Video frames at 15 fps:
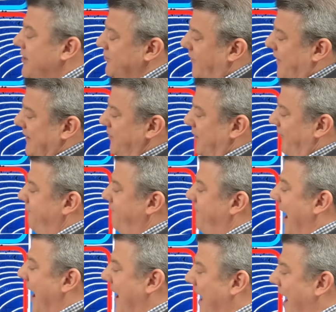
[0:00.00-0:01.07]
so they sort of
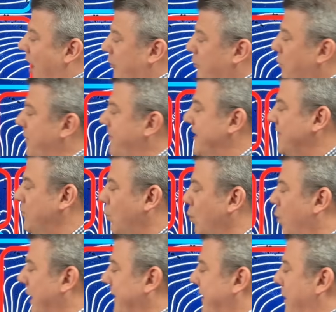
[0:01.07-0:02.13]
fan out with this
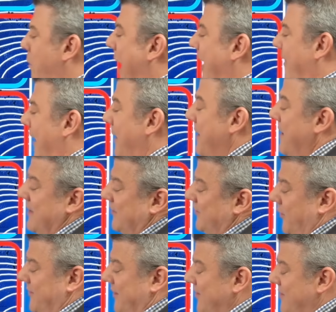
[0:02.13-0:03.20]
windy weather,
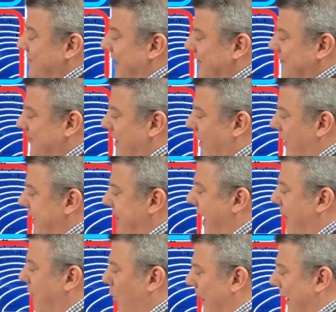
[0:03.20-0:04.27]
so it doesn't necessarily
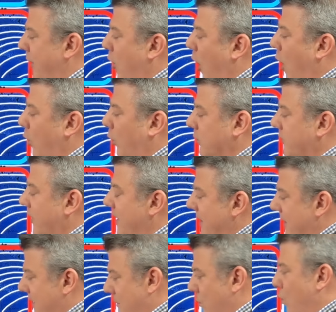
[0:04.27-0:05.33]
get really cold.
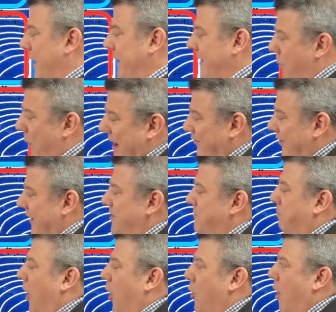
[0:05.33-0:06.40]
Windy westerlies
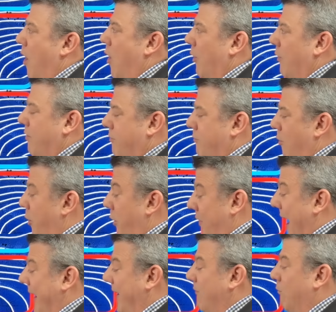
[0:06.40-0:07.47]
blow on through, and
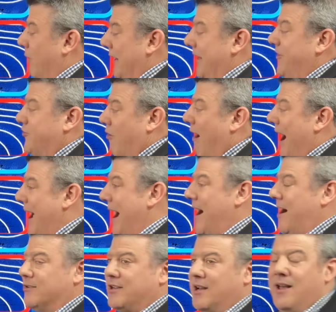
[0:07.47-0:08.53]
that can really dry
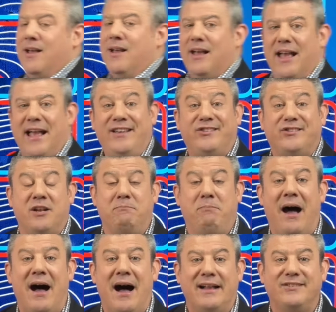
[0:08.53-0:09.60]
out eastern
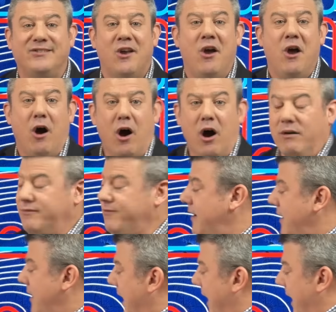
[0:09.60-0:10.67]
parts of
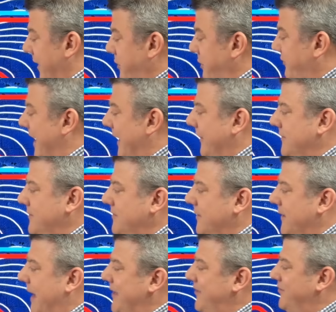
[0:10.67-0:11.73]
New Zealand,
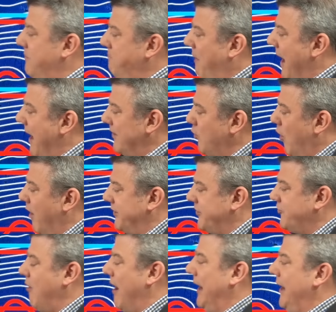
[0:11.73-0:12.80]
eastern parts of
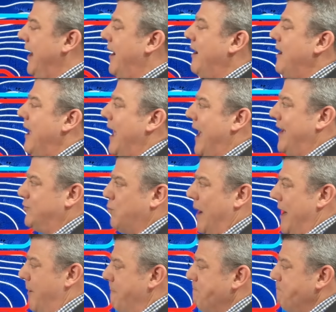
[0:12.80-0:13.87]
Australia as
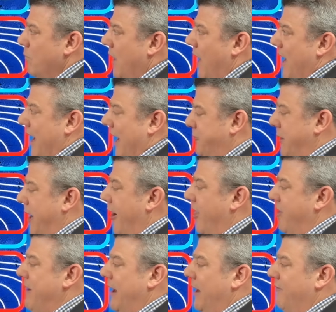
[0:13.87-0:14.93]
well. As we go to the
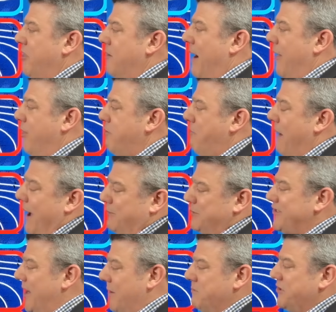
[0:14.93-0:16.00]
middle of the month, perhaps
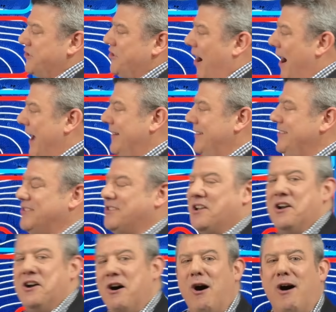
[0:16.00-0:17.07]
some signs
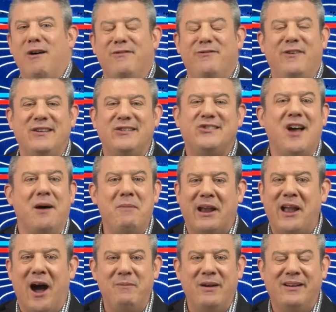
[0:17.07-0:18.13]
of summer
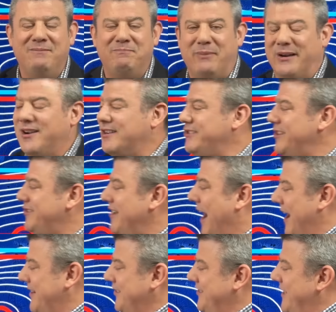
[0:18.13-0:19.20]
coming, because you
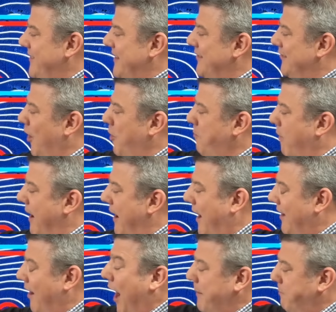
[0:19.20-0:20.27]
start to see these
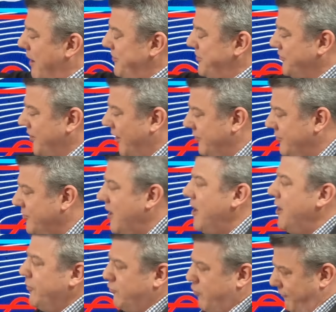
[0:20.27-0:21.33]
high pressure zones
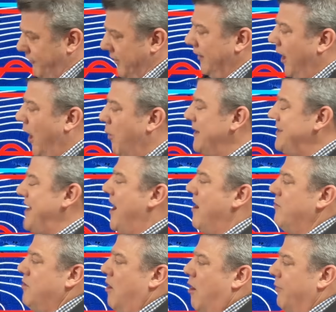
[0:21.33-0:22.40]
drifting lower
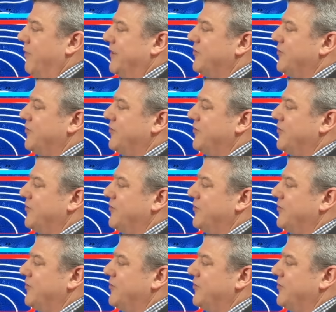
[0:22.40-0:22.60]
down on the